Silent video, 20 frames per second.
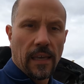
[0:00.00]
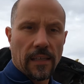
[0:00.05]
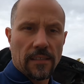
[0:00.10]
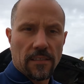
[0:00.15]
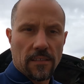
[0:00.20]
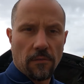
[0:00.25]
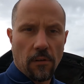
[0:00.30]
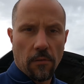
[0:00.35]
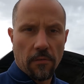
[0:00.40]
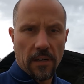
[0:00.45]
And
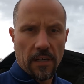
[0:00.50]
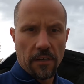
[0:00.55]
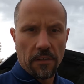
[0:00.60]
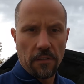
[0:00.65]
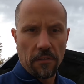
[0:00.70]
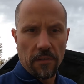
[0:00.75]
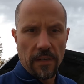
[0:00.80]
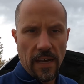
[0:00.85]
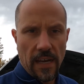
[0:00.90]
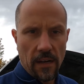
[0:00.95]
so what we're gonna
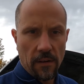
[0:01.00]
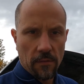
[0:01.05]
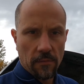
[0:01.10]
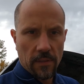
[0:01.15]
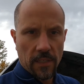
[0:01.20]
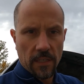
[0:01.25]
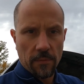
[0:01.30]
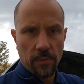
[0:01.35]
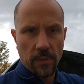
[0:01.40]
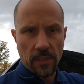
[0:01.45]
do now,
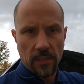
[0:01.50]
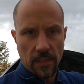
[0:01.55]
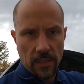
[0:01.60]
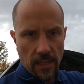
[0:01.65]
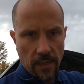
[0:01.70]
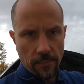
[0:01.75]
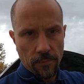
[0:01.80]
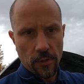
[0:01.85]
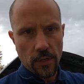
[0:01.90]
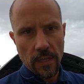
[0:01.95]
we're gonna put the
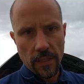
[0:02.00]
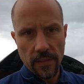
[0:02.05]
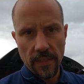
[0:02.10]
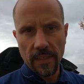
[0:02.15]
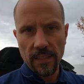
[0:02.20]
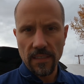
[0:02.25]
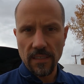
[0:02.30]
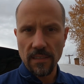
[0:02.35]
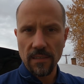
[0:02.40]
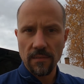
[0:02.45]
cover on
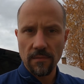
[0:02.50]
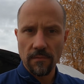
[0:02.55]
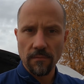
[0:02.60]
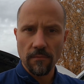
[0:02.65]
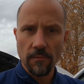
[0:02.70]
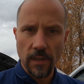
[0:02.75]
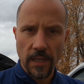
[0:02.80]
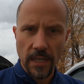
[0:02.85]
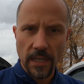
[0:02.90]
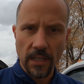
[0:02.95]
this.
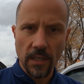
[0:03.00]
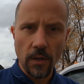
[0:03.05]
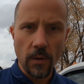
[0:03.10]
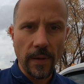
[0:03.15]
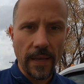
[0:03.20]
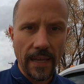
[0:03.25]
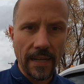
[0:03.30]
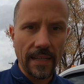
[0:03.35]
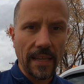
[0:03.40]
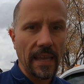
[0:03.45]
We're gonna go
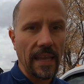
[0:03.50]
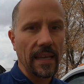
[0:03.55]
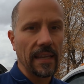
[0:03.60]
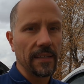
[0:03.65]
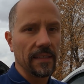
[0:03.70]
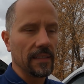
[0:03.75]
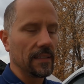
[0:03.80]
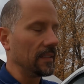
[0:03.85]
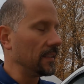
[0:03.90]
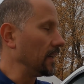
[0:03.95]
ahead
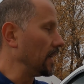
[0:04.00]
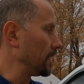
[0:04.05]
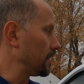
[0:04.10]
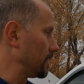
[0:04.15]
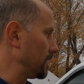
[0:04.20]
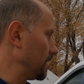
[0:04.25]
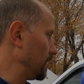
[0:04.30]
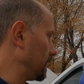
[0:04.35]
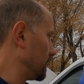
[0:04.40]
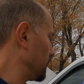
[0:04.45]
and get
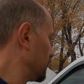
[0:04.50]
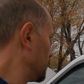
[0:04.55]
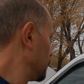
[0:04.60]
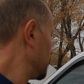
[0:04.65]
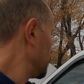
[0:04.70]
the